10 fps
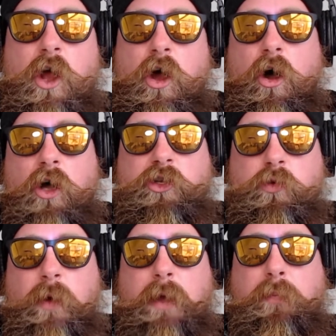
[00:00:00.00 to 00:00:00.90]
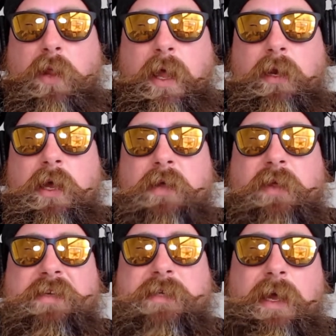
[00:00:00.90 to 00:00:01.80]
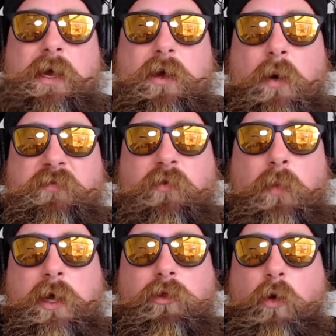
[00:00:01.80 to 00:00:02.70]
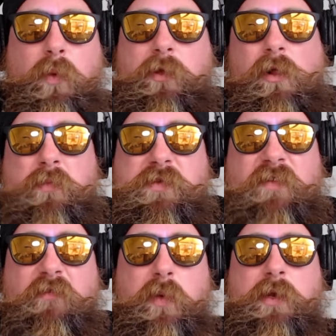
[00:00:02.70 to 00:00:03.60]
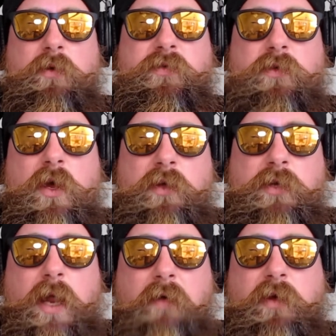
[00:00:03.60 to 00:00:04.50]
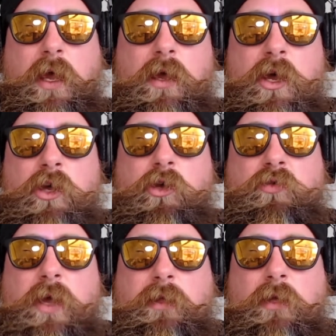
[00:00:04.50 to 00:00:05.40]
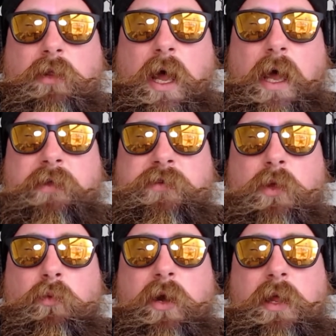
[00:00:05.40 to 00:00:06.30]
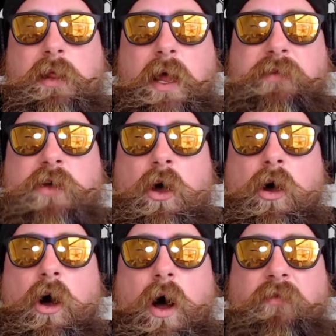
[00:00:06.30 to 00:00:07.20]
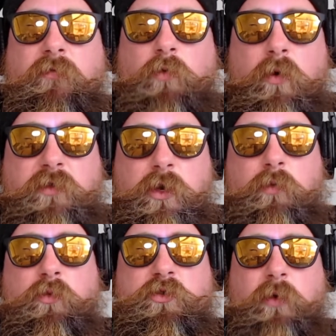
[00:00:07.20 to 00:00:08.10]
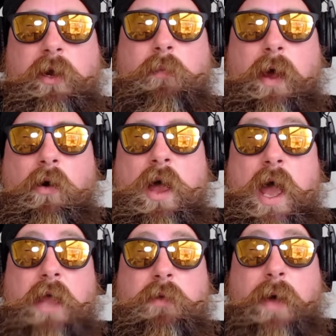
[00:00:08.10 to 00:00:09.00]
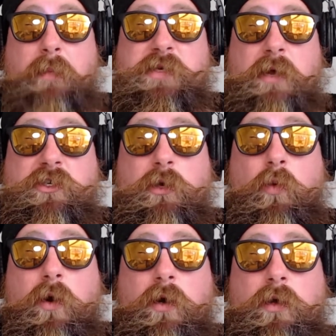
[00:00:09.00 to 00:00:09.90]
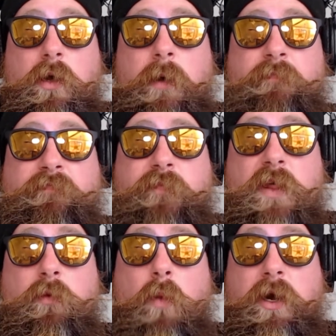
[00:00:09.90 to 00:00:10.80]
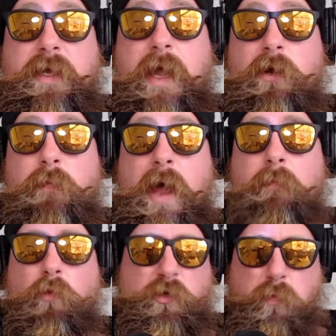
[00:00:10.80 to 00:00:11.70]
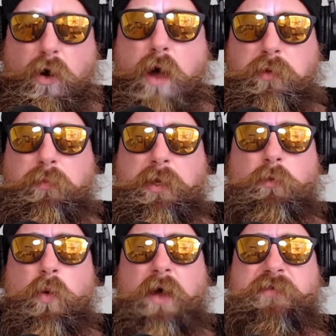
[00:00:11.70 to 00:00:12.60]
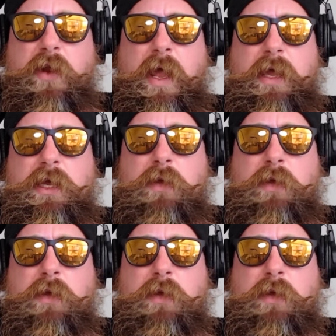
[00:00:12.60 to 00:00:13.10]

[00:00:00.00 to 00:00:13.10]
onto a plane. They say it comes from a globe, but globes have never been used to navigate. You take the lines, the meridian lines, off of north and you straighten them out, and the maps actually work. The Mercator map, which probably was an AE